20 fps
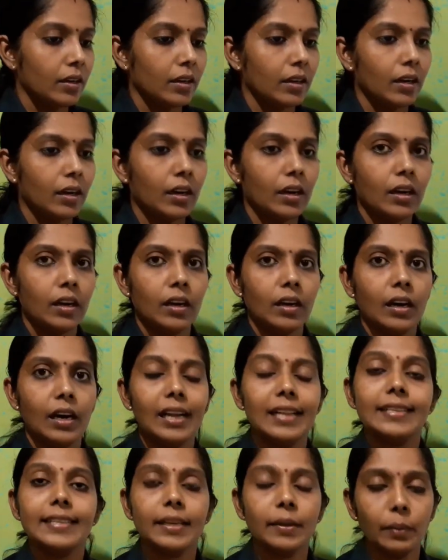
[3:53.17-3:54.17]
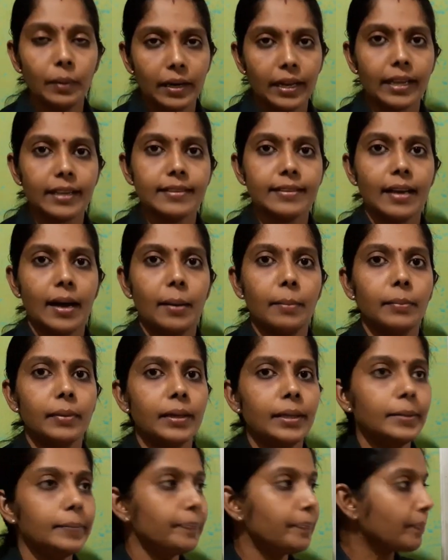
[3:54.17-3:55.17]
I'll say one
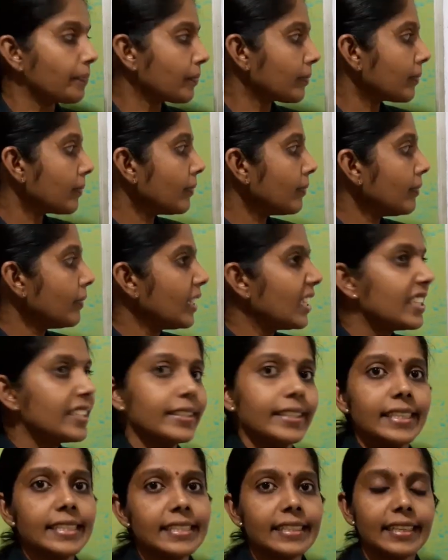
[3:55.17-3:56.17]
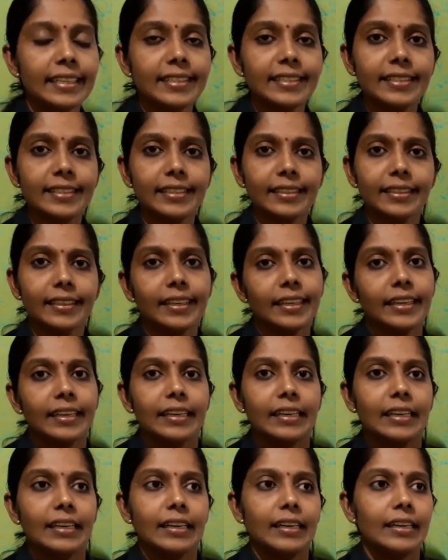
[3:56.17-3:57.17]
example. Just consider
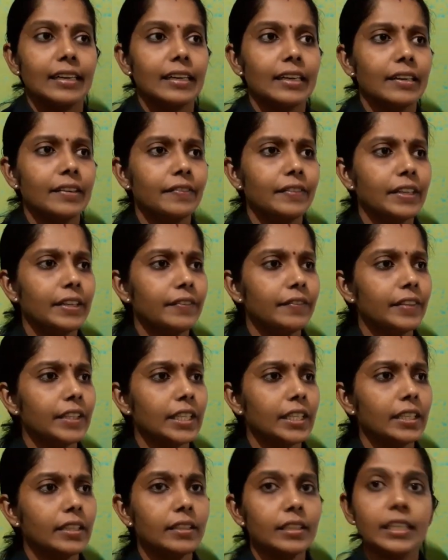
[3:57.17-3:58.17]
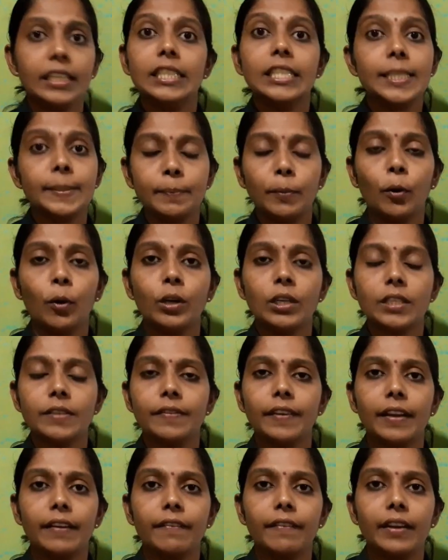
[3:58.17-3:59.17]
when we in sports,
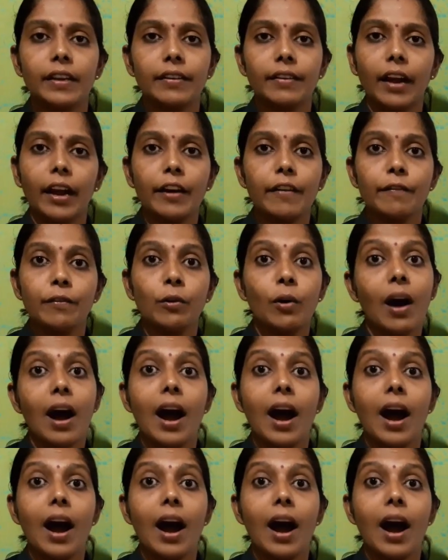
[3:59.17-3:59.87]
when we run for